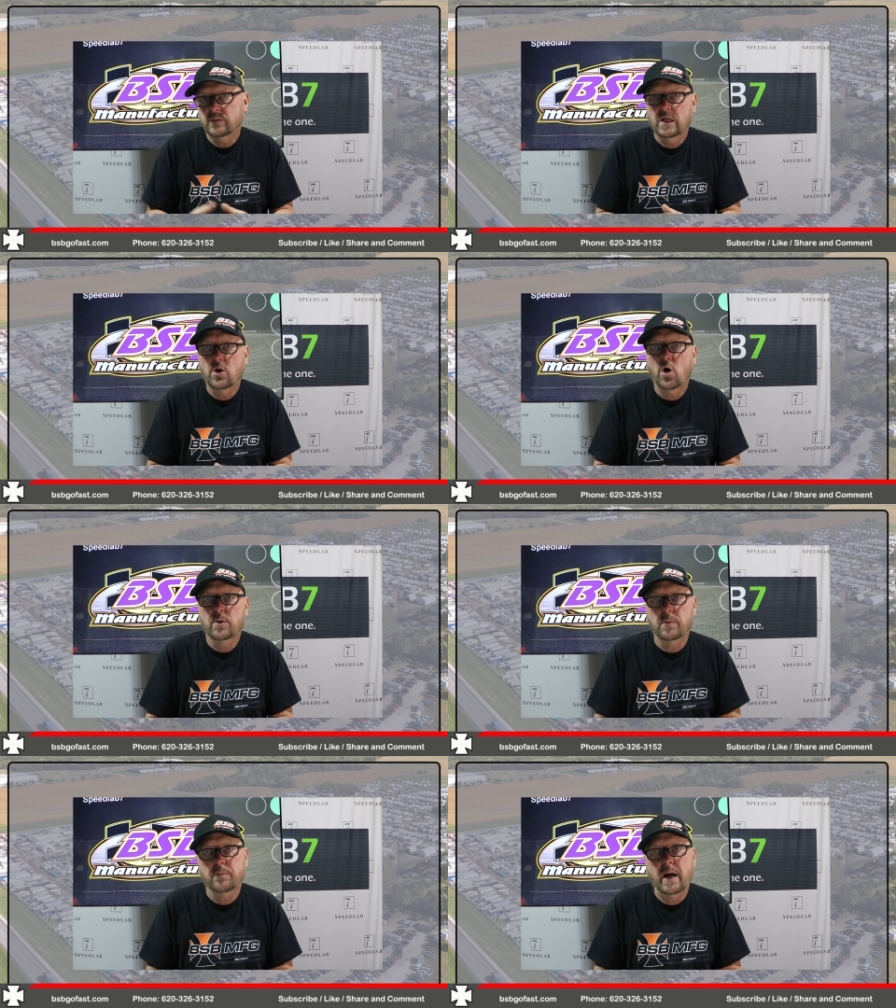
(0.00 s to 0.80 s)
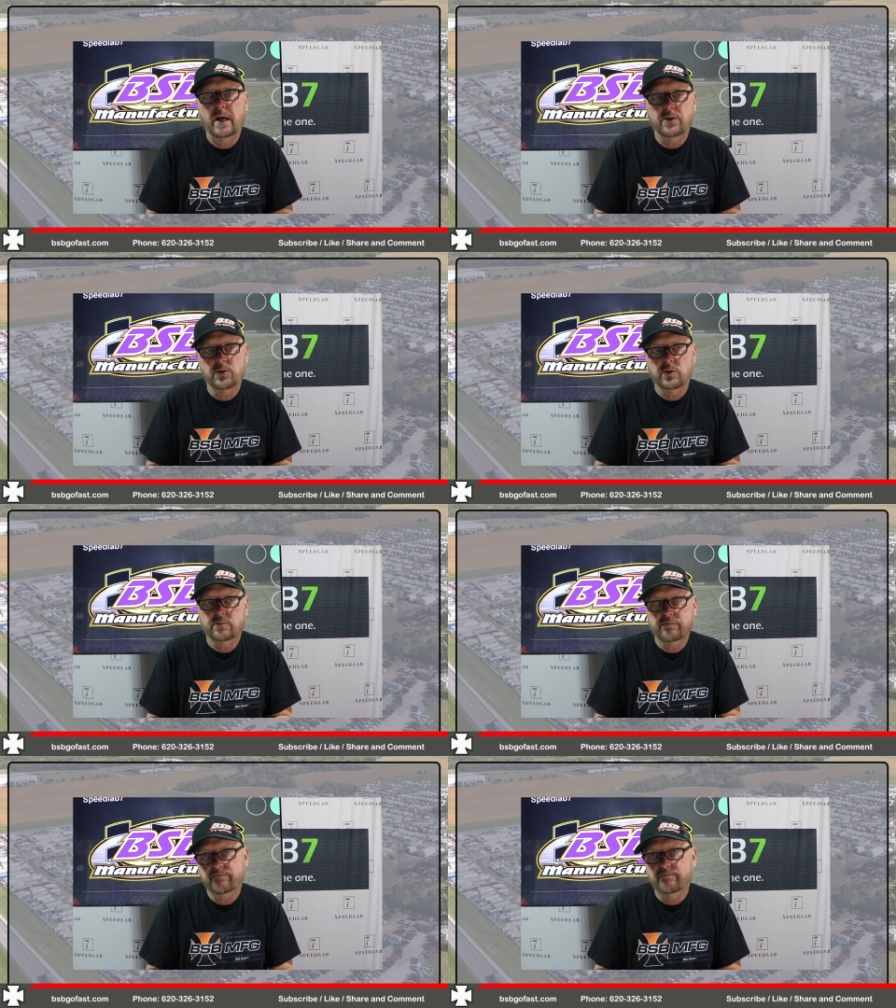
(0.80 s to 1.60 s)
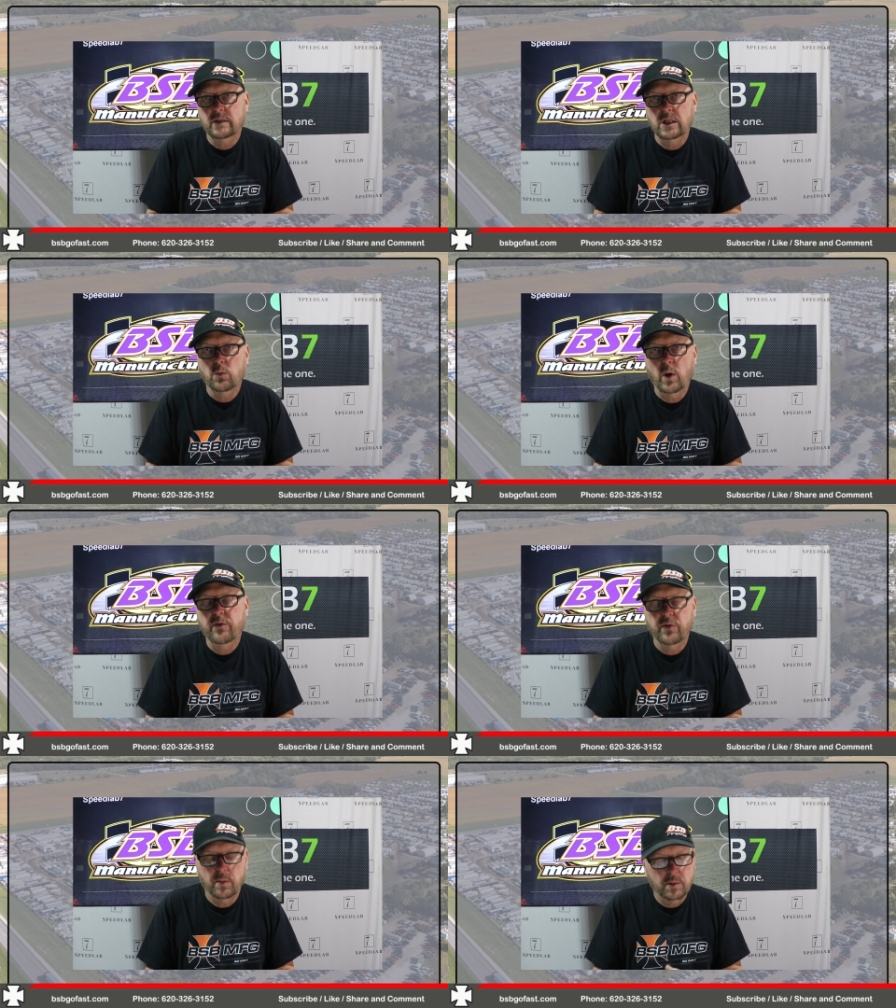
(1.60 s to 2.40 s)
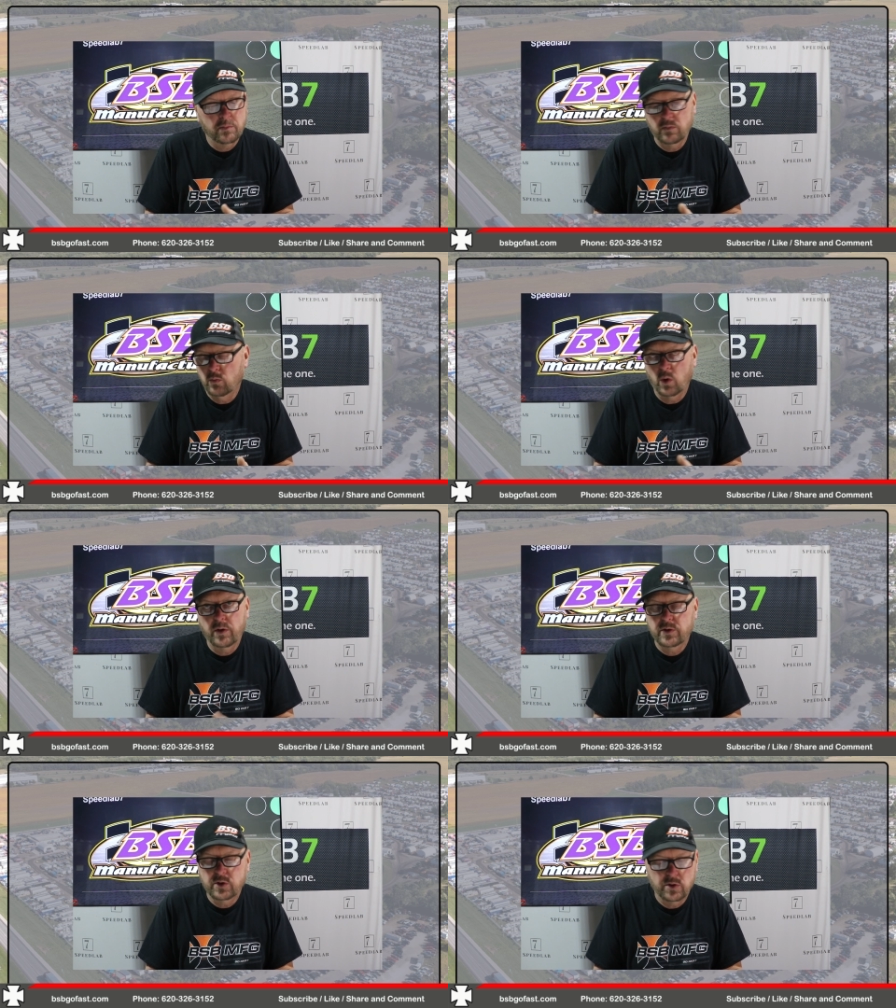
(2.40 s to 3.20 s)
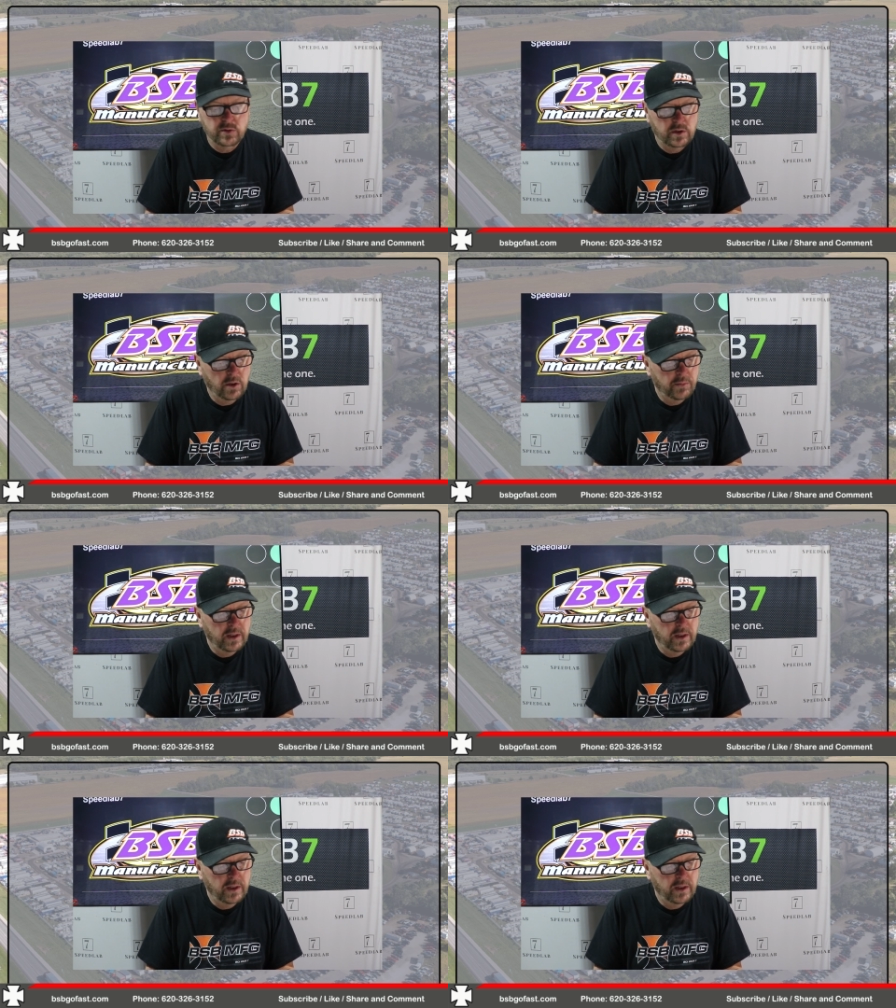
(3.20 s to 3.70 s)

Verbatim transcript: get on them about it or get away from them. One of the two, you know.